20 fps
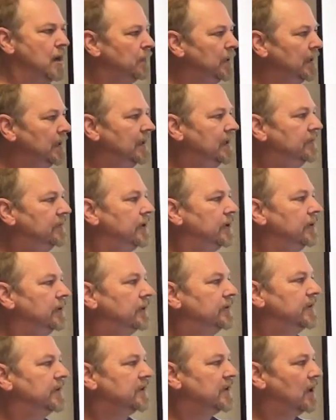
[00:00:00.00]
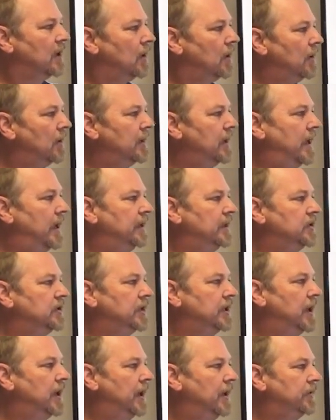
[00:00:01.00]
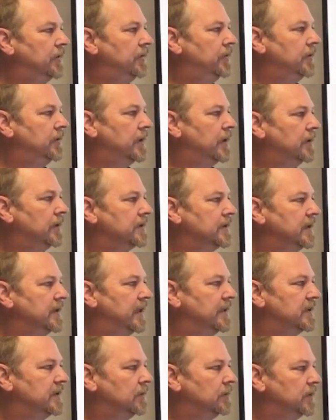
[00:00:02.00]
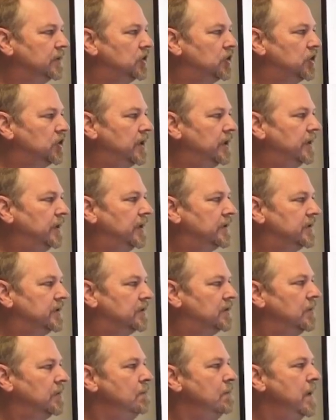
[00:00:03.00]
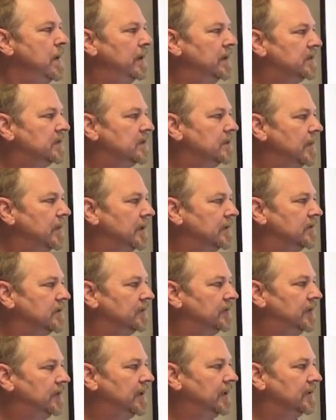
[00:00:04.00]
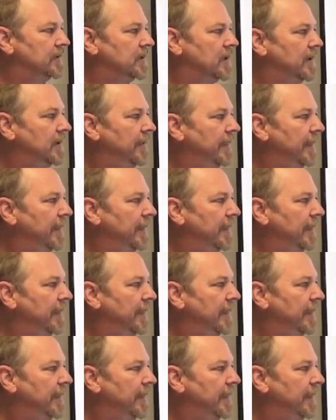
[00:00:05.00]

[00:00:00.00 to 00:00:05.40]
Believe it or not, there's a lot of energy going through the alternator which generates a tremendous amount of heat.